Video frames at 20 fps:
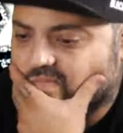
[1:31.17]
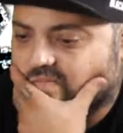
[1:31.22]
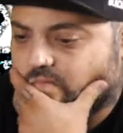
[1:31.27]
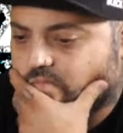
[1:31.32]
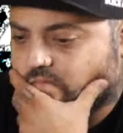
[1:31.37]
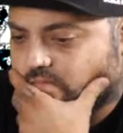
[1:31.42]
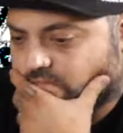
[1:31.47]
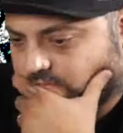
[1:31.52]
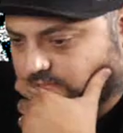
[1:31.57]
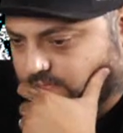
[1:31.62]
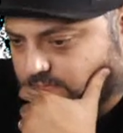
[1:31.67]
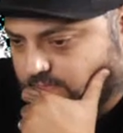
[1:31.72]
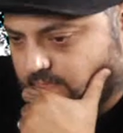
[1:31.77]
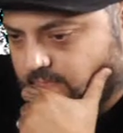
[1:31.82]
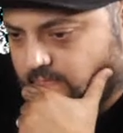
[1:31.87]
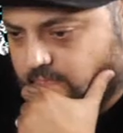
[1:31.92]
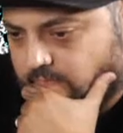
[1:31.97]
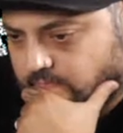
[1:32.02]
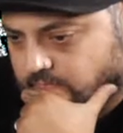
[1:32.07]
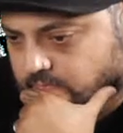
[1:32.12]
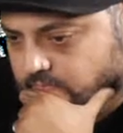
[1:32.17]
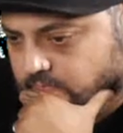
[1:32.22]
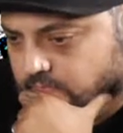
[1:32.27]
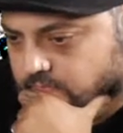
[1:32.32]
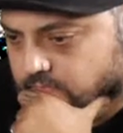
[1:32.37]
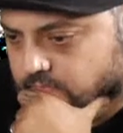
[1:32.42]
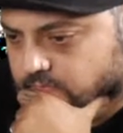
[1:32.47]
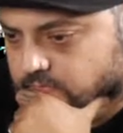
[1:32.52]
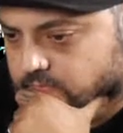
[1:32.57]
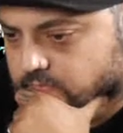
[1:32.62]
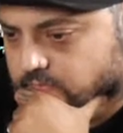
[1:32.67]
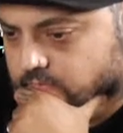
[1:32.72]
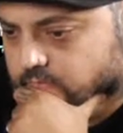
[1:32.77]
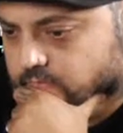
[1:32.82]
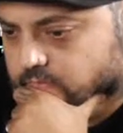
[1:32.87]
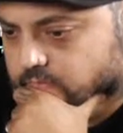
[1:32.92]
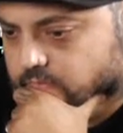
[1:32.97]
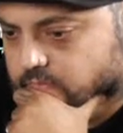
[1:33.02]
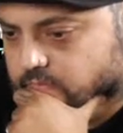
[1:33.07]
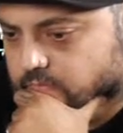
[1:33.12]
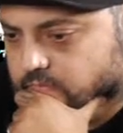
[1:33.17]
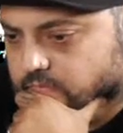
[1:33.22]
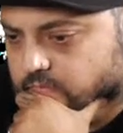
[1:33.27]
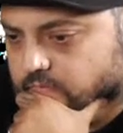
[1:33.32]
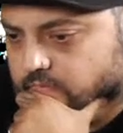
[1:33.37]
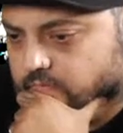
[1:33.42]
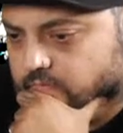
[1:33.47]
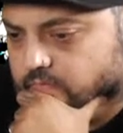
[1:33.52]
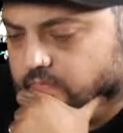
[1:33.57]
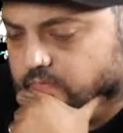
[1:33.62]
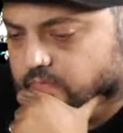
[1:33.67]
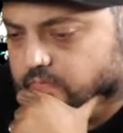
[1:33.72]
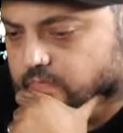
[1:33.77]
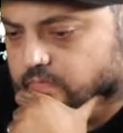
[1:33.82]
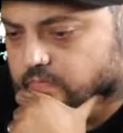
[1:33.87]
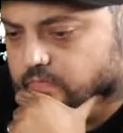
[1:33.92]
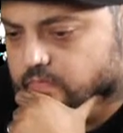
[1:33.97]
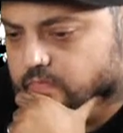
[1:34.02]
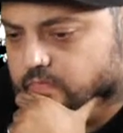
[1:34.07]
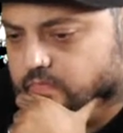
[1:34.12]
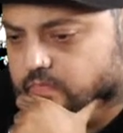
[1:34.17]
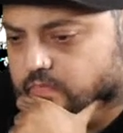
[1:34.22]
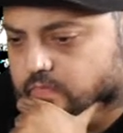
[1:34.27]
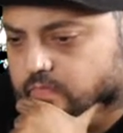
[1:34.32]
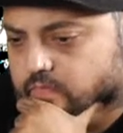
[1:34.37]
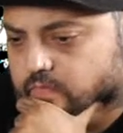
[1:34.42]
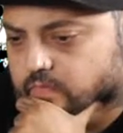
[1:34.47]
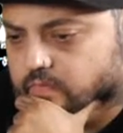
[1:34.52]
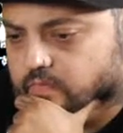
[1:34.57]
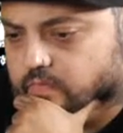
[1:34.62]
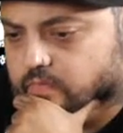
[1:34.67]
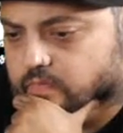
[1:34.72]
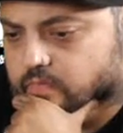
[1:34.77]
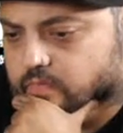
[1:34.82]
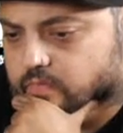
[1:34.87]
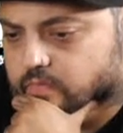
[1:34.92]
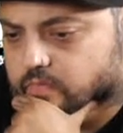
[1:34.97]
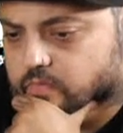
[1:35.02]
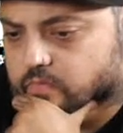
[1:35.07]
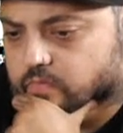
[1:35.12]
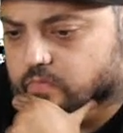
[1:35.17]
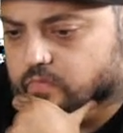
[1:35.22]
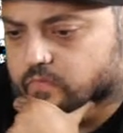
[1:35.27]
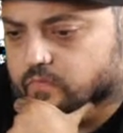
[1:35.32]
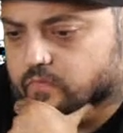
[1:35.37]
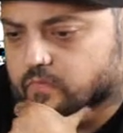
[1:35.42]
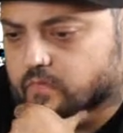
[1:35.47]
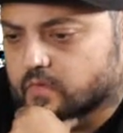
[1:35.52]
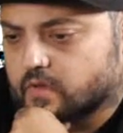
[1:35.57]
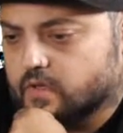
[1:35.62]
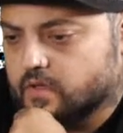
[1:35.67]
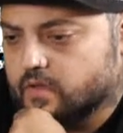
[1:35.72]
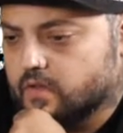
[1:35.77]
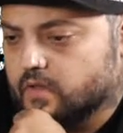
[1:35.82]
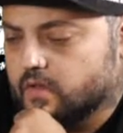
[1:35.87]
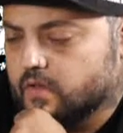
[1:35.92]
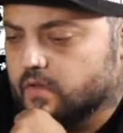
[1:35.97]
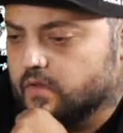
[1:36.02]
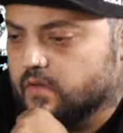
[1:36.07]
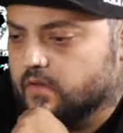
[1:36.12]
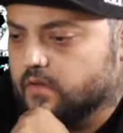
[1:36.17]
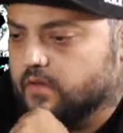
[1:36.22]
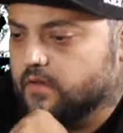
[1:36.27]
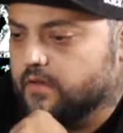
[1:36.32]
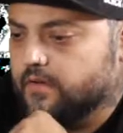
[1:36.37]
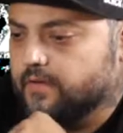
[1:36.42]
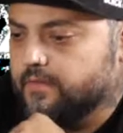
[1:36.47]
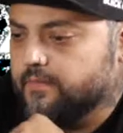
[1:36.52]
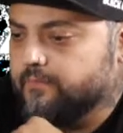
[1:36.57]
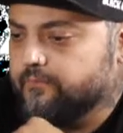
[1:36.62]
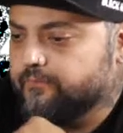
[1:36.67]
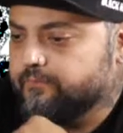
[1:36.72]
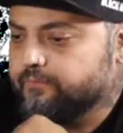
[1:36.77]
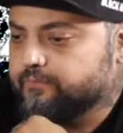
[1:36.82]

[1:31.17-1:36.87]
The person shown says nothing.